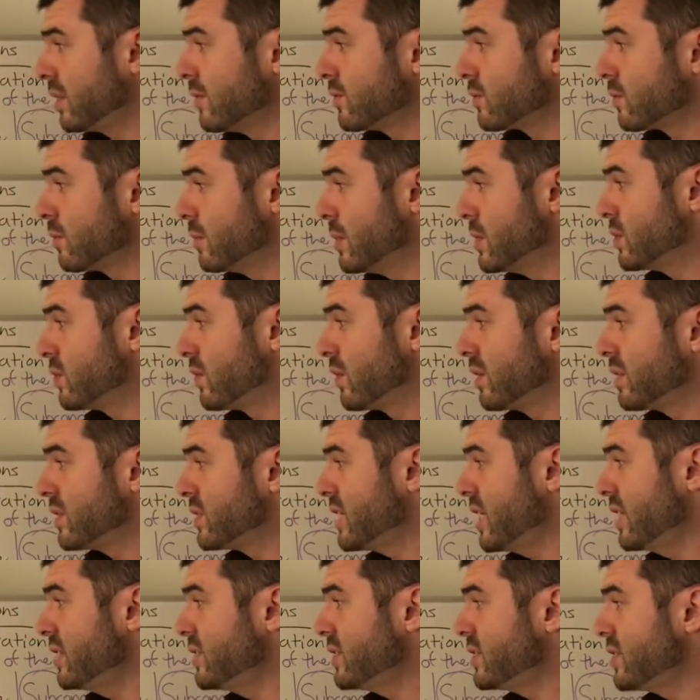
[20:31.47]
comes from introverted
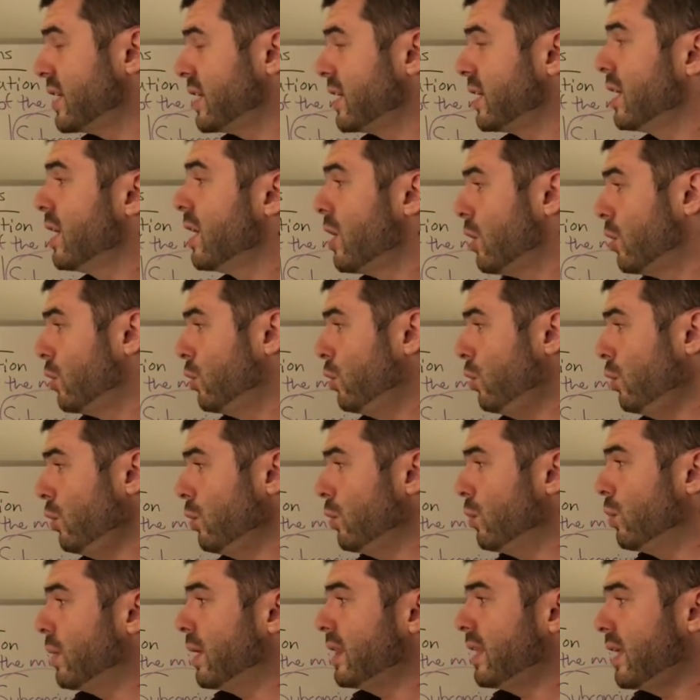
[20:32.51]
sensing.
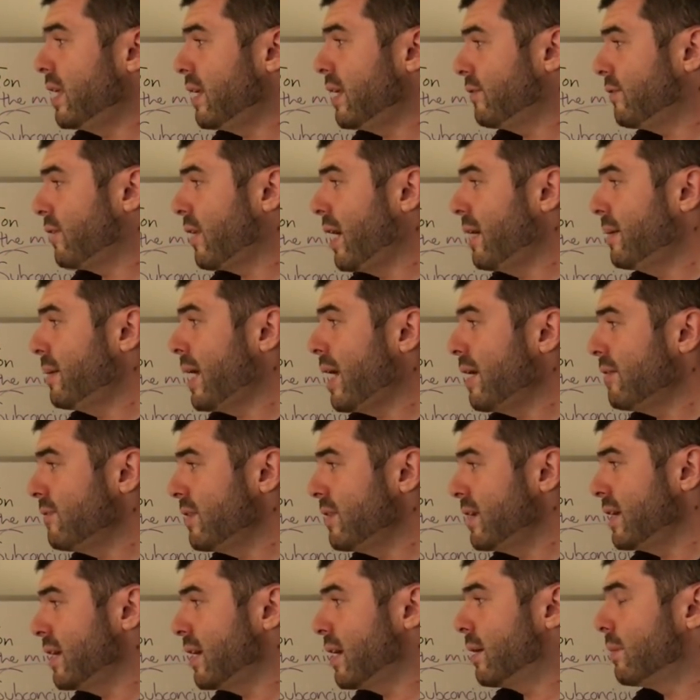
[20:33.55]
Ooh, and then if I have
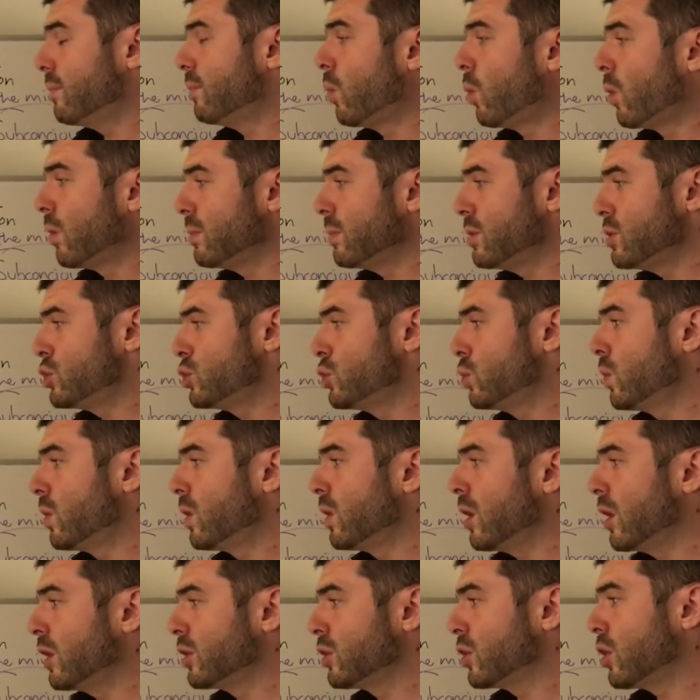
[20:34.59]
a uh, more
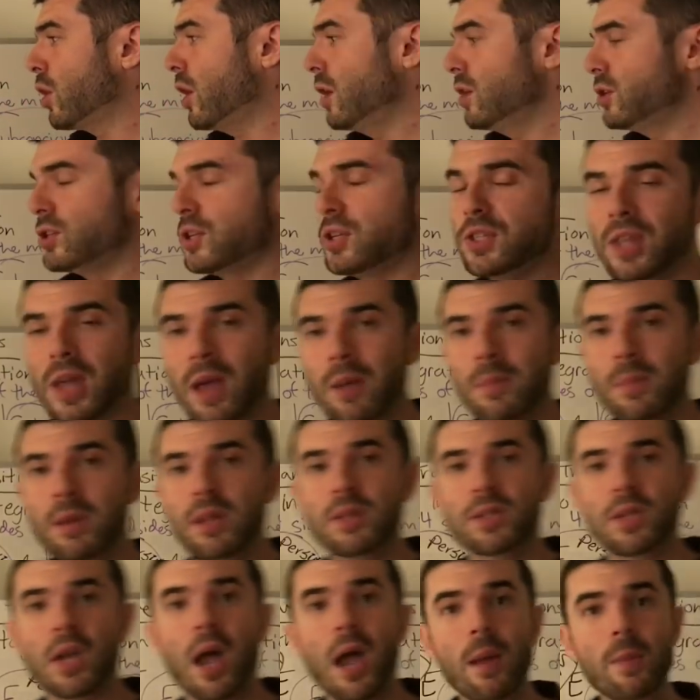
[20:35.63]
mature unconscious, that
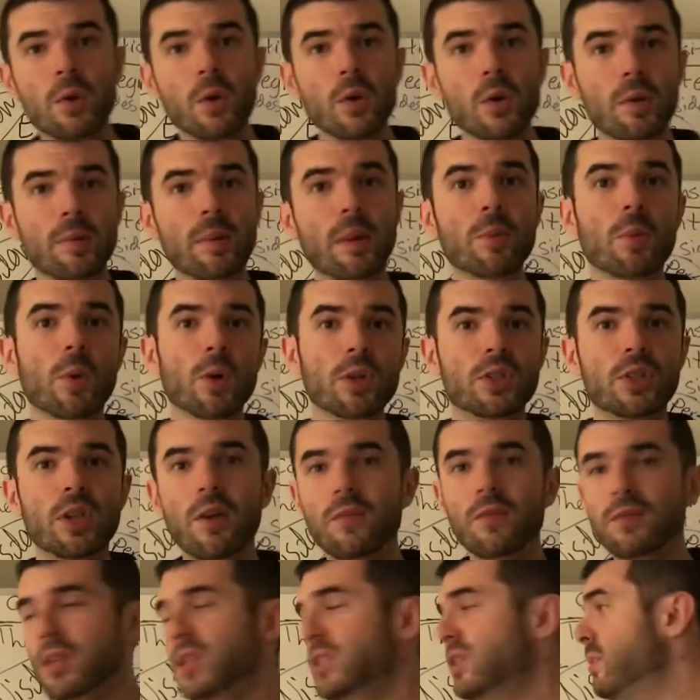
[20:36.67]
means I'm going to be more
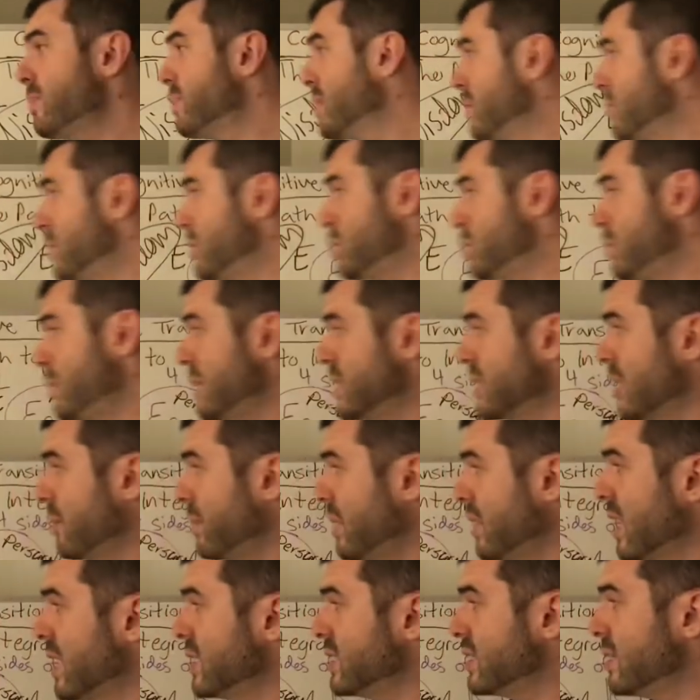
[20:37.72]
self disciplined, which means I'll
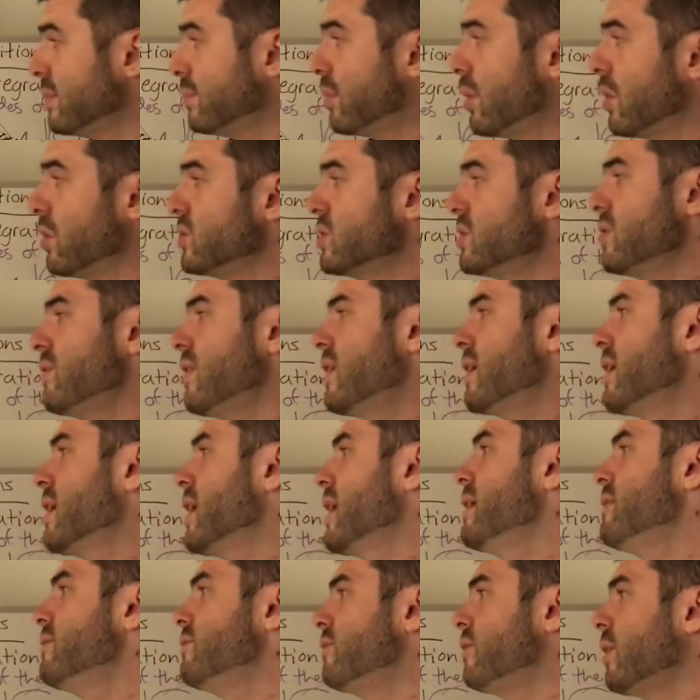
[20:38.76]
be less impulsive and
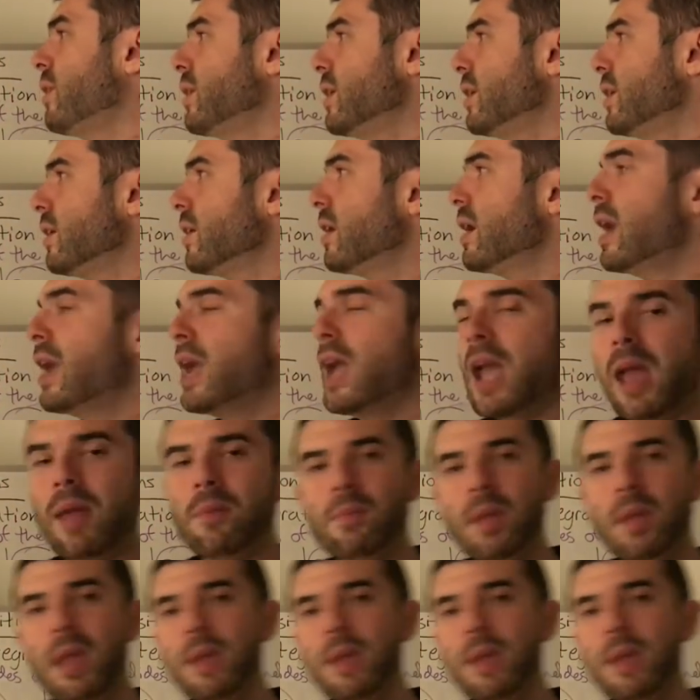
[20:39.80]
I inferior. And